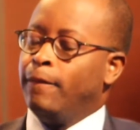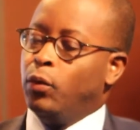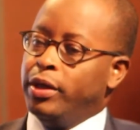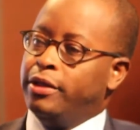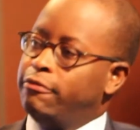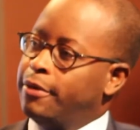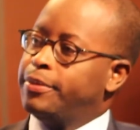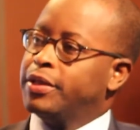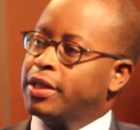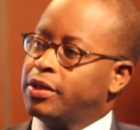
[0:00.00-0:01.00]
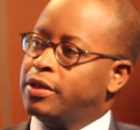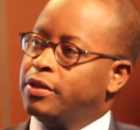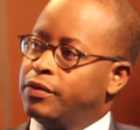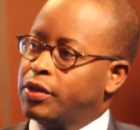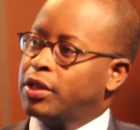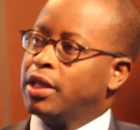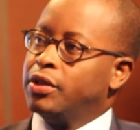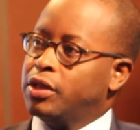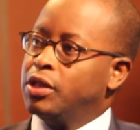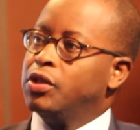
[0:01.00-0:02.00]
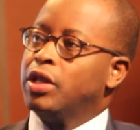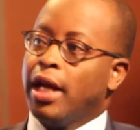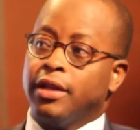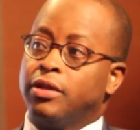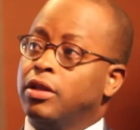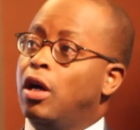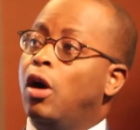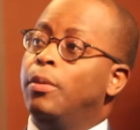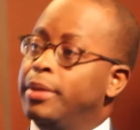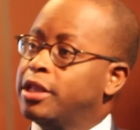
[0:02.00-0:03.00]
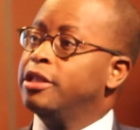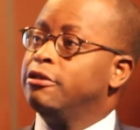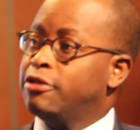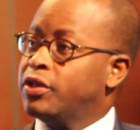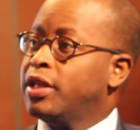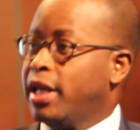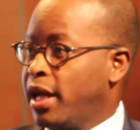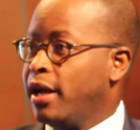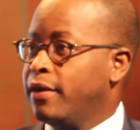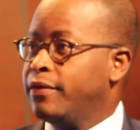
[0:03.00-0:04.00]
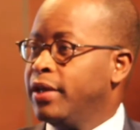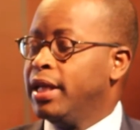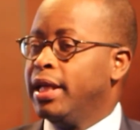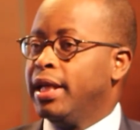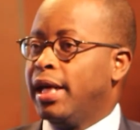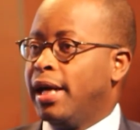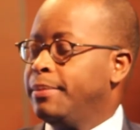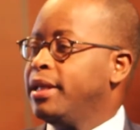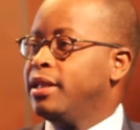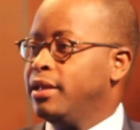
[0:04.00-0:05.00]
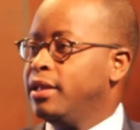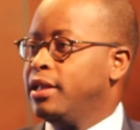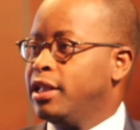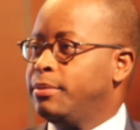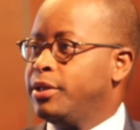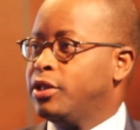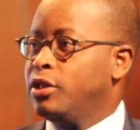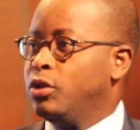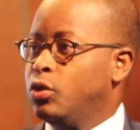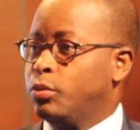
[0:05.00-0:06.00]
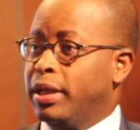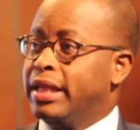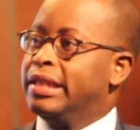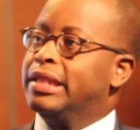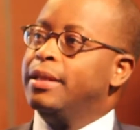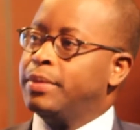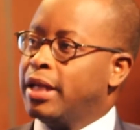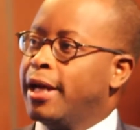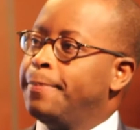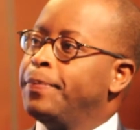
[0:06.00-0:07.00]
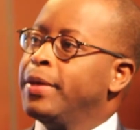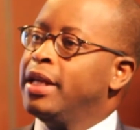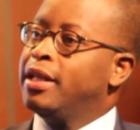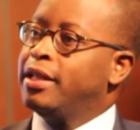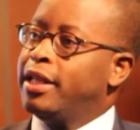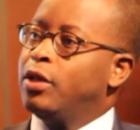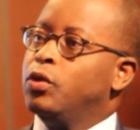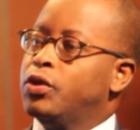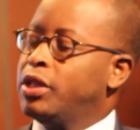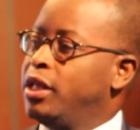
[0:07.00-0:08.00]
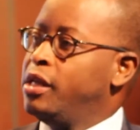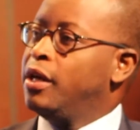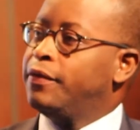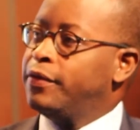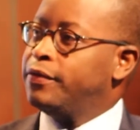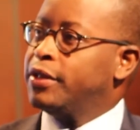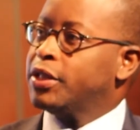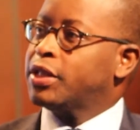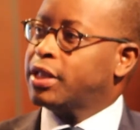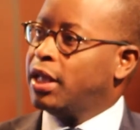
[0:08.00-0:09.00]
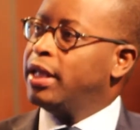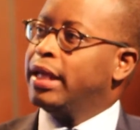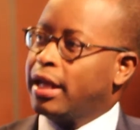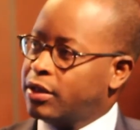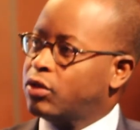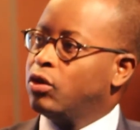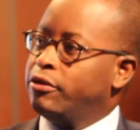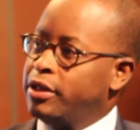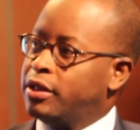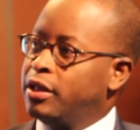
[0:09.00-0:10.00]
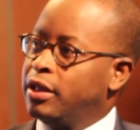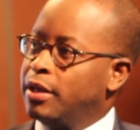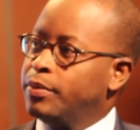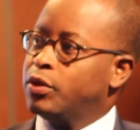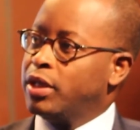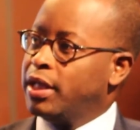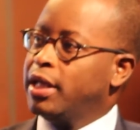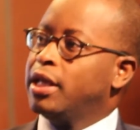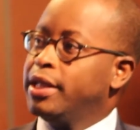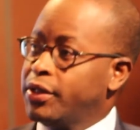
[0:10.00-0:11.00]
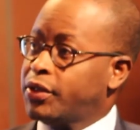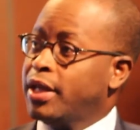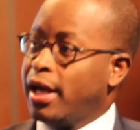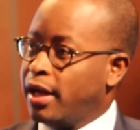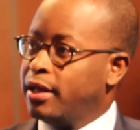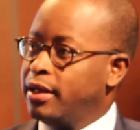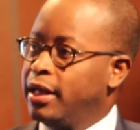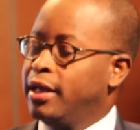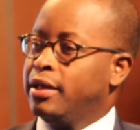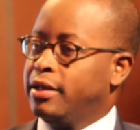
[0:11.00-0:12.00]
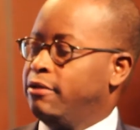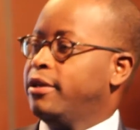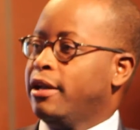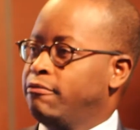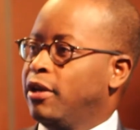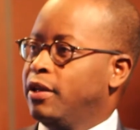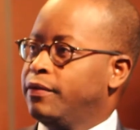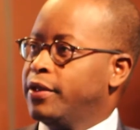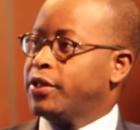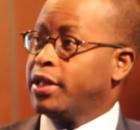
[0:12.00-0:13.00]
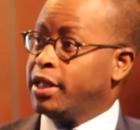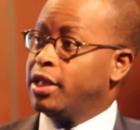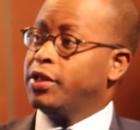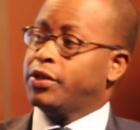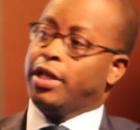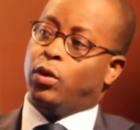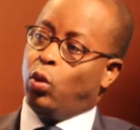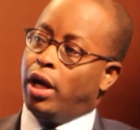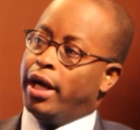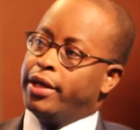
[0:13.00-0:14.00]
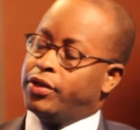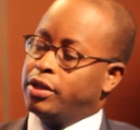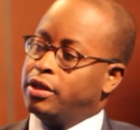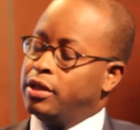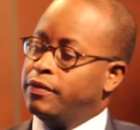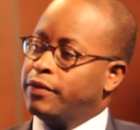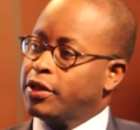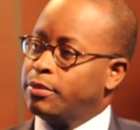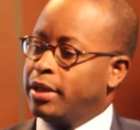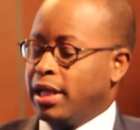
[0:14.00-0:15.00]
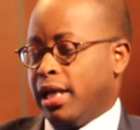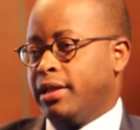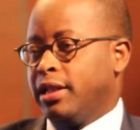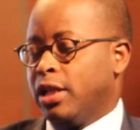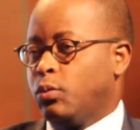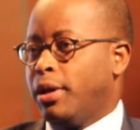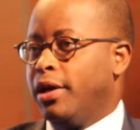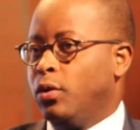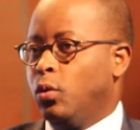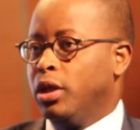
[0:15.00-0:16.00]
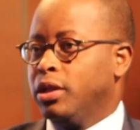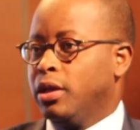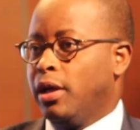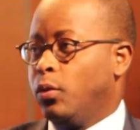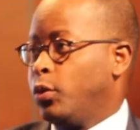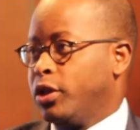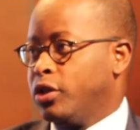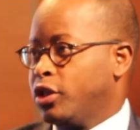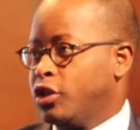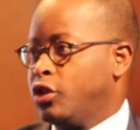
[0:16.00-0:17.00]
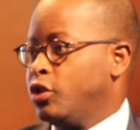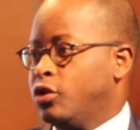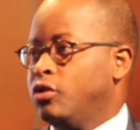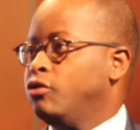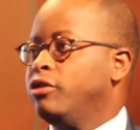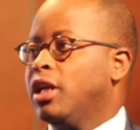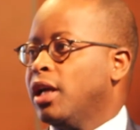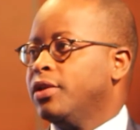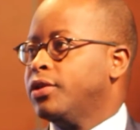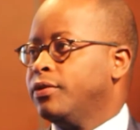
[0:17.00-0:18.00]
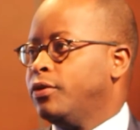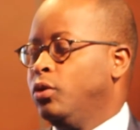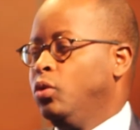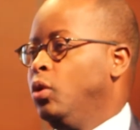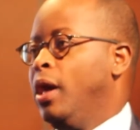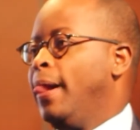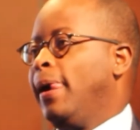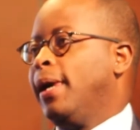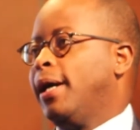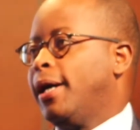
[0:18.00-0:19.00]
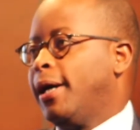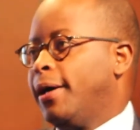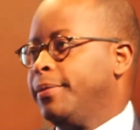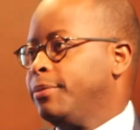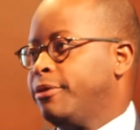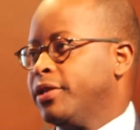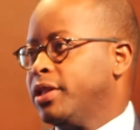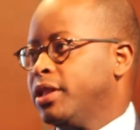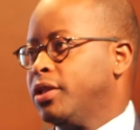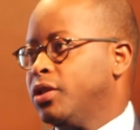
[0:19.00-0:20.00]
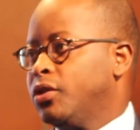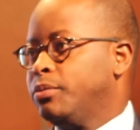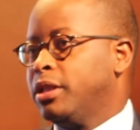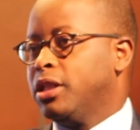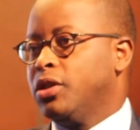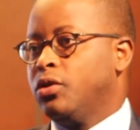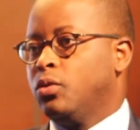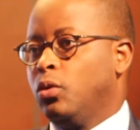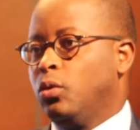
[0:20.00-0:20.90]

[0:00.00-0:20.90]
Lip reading: with the representatives, the senators, as to how much interest they have in HBCUs. But at the same time, they don't see enough of us telling that story to them so that they understand that relevance and they understand why it's a good investment. And I think that's part of what we're going to continue to do, regardless of who the president is, because